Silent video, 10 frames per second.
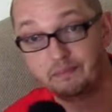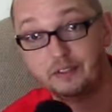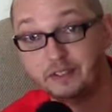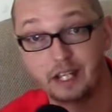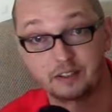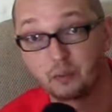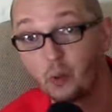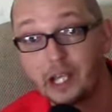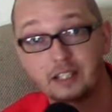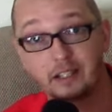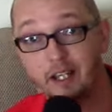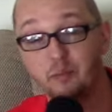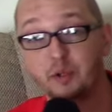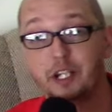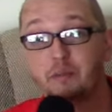desert wasteland
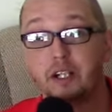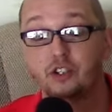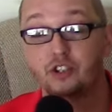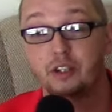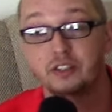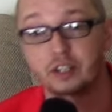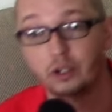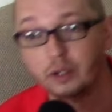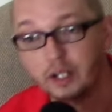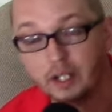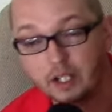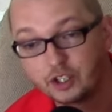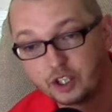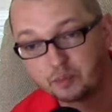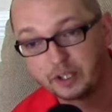pretty much. And so
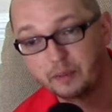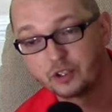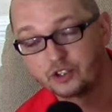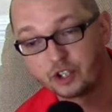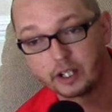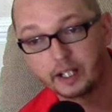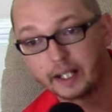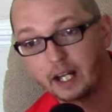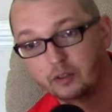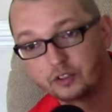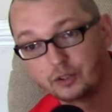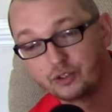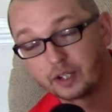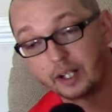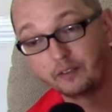she's pretty much journeying out to
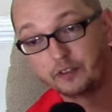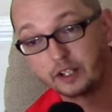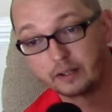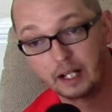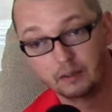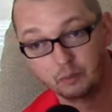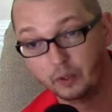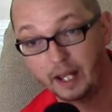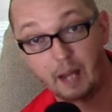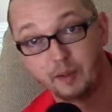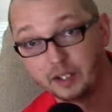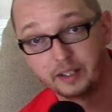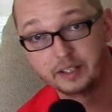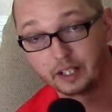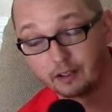try and figure out what happened to
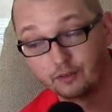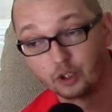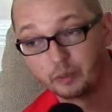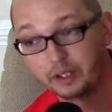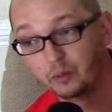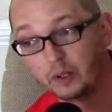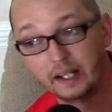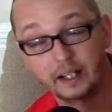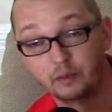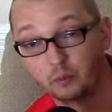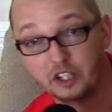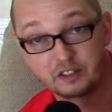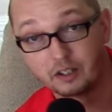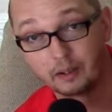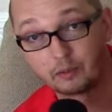the terraforming, what's
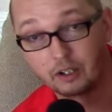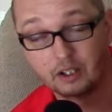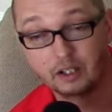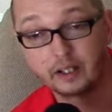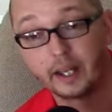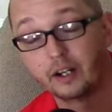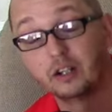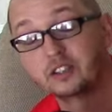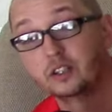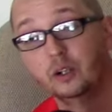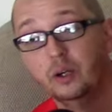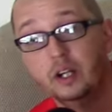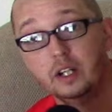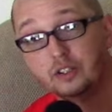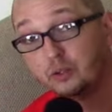gone wrong, and also
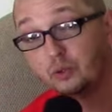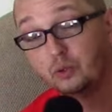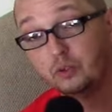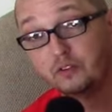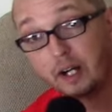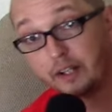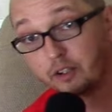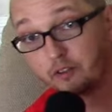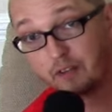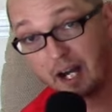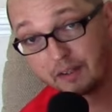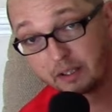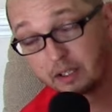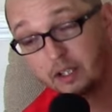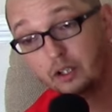to find her
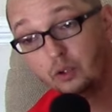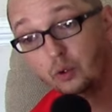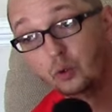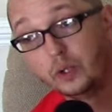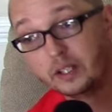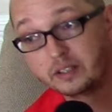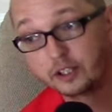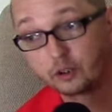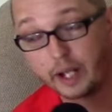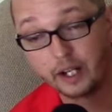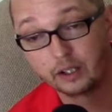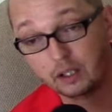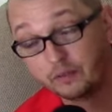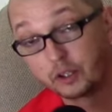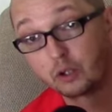father, who is the creator
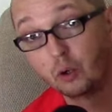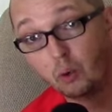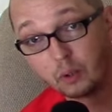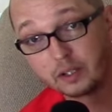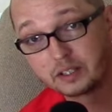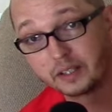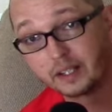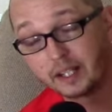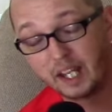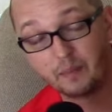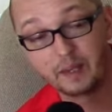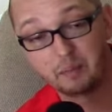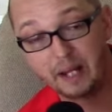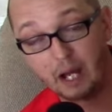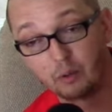of the cores in the game
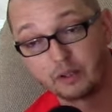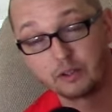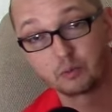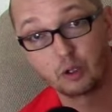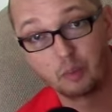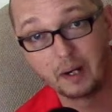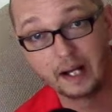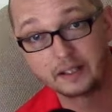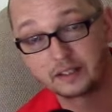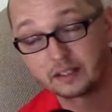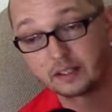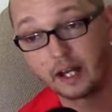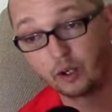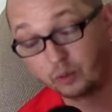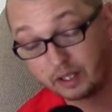that power the robots,
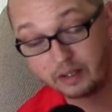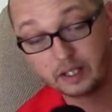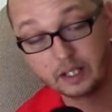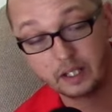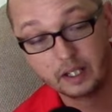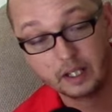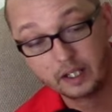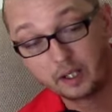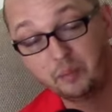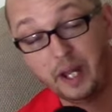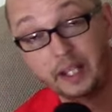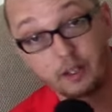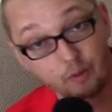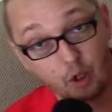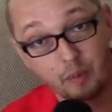not only the
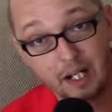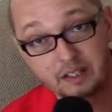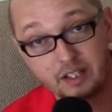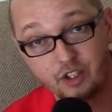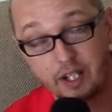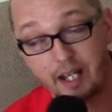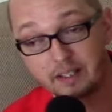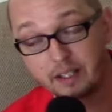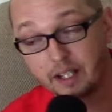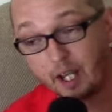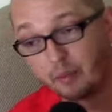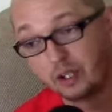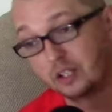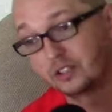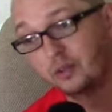companion robots that she has in the game, but
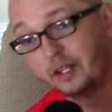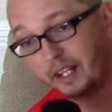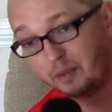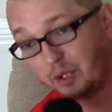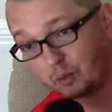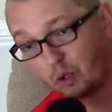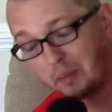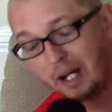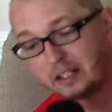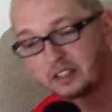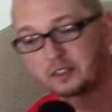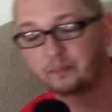also the enemy robots.